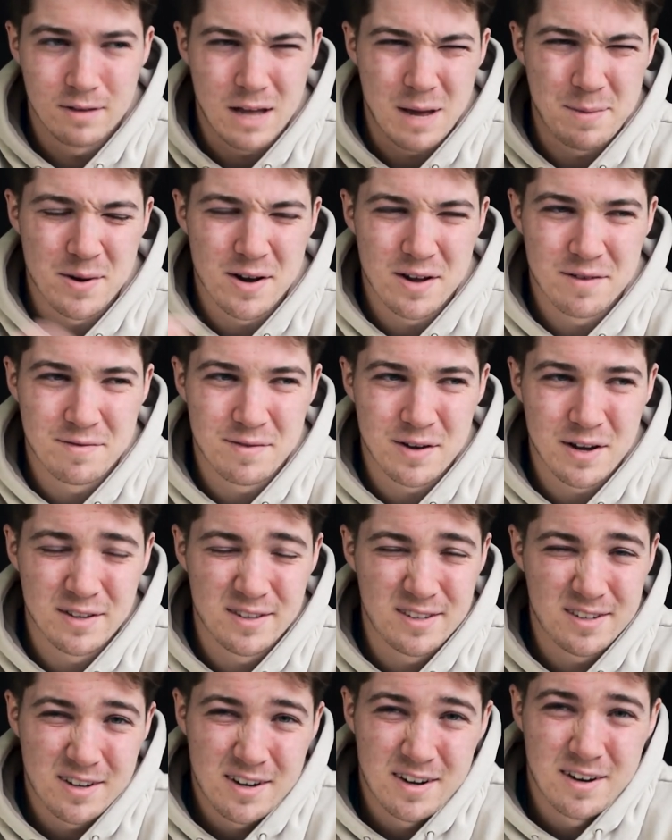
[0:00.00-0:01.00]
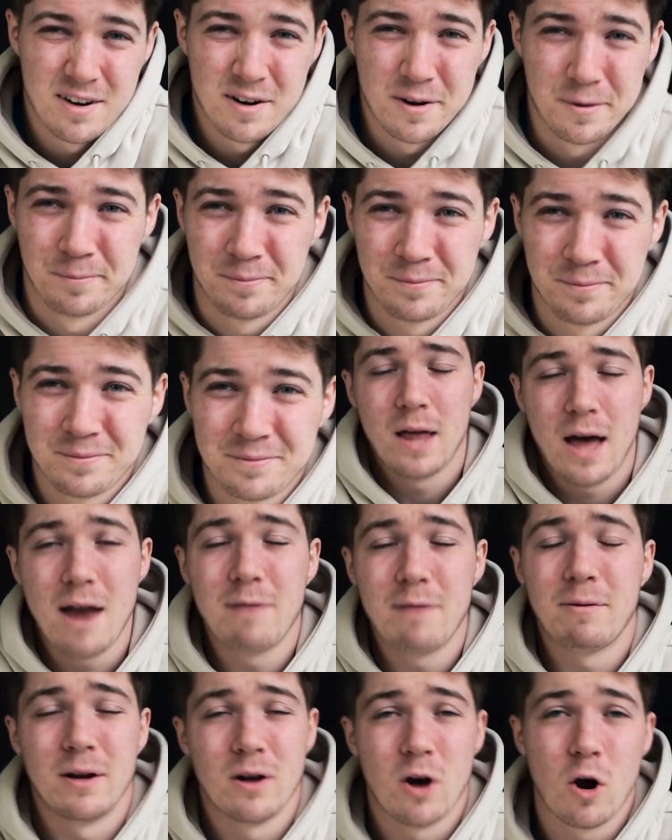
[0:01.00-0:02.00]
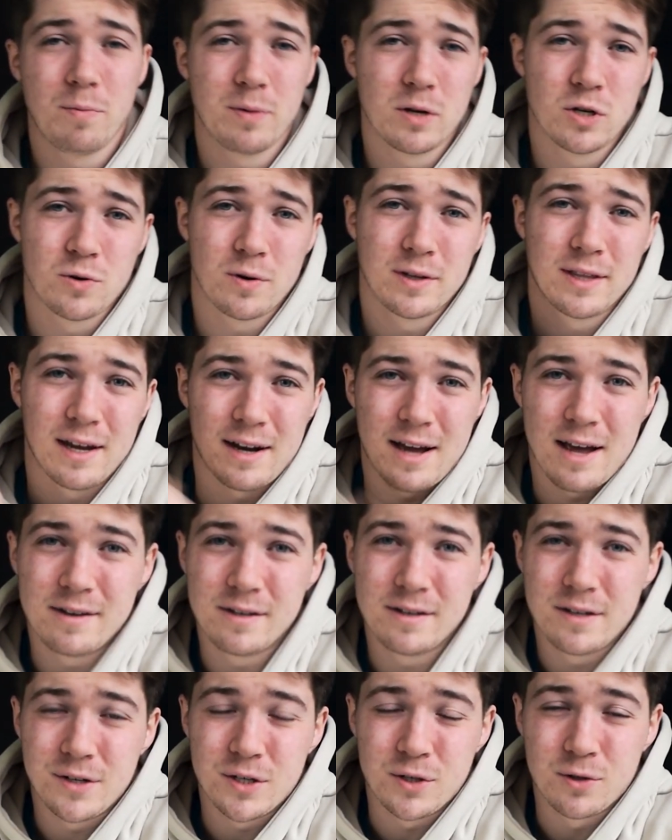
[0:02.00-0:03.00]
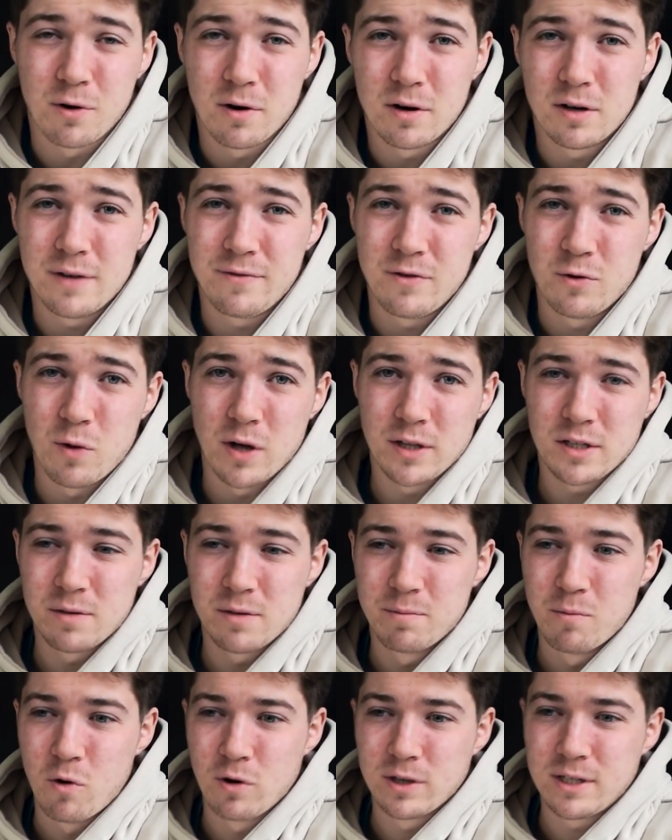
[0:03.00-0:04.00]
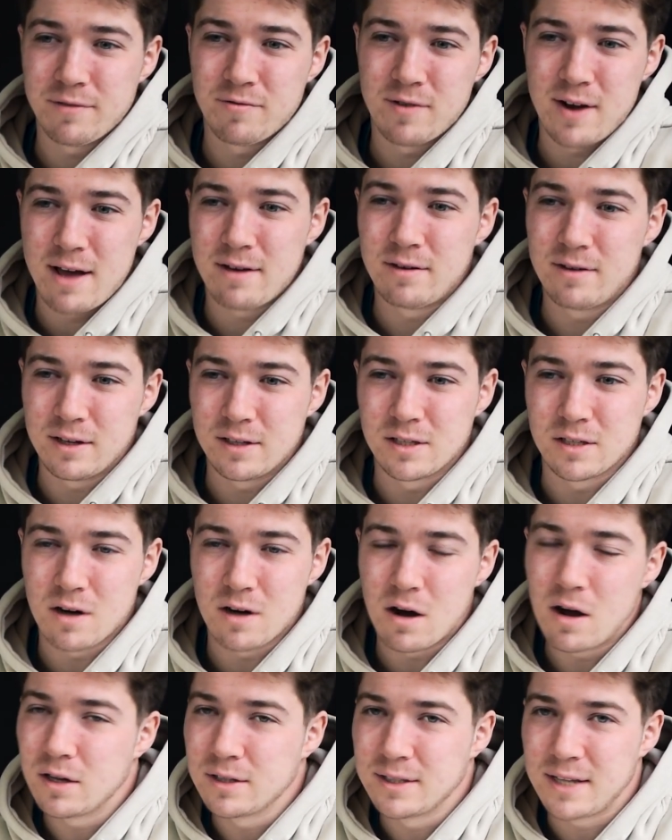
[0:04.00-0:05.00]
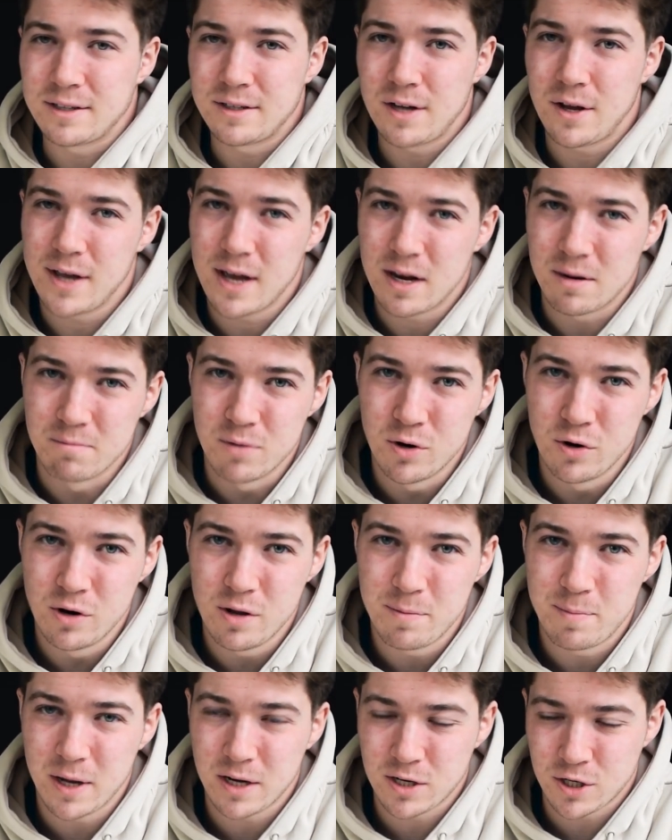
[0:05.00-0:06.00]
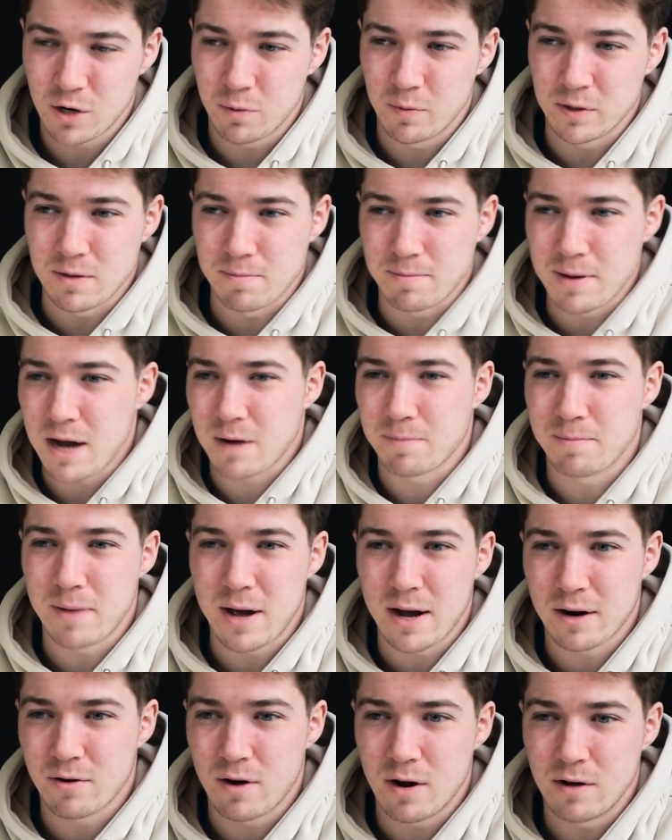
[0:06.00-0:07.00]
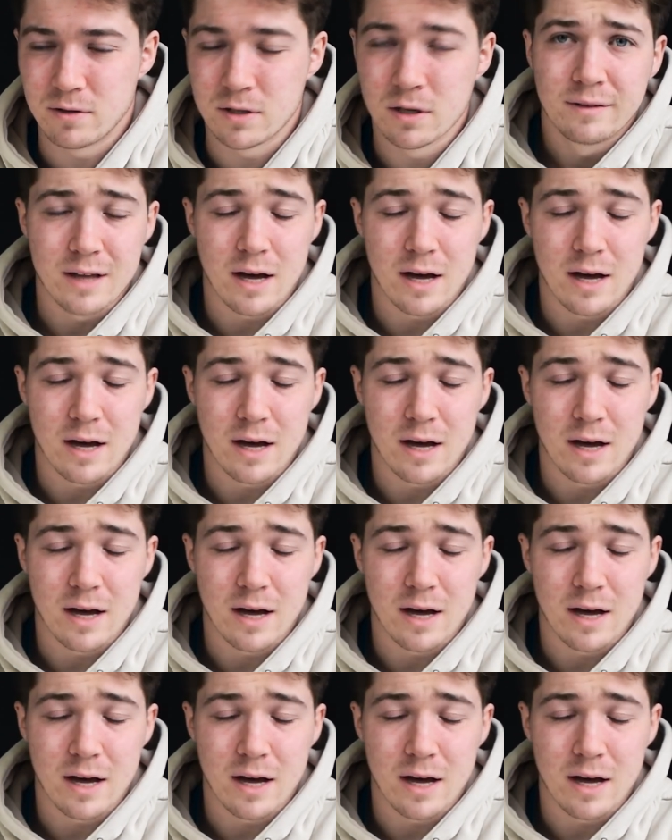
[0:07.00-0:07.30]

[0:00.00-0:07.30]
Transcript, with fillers: Am I advanced? I don't know. Anyway, hope you enjoyed that editing tutorial. If you want some more different editing styles, that's how you get a moody picture with a black background.